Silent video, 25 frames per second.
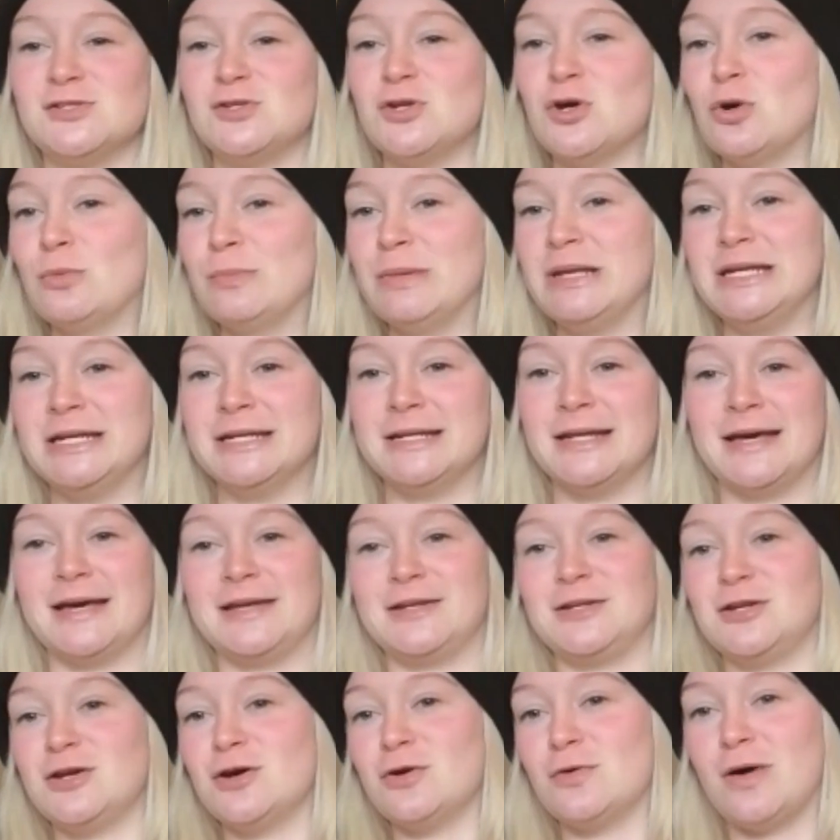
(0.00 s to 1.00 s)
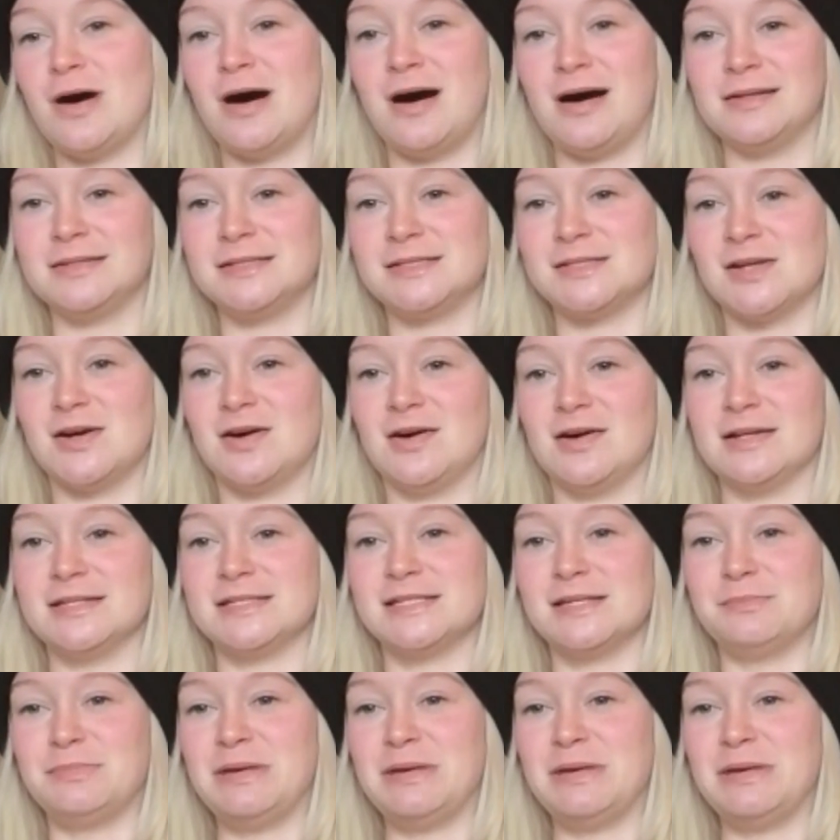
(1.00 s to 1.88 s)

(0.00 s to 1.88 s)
no mignonette, no hot sauce.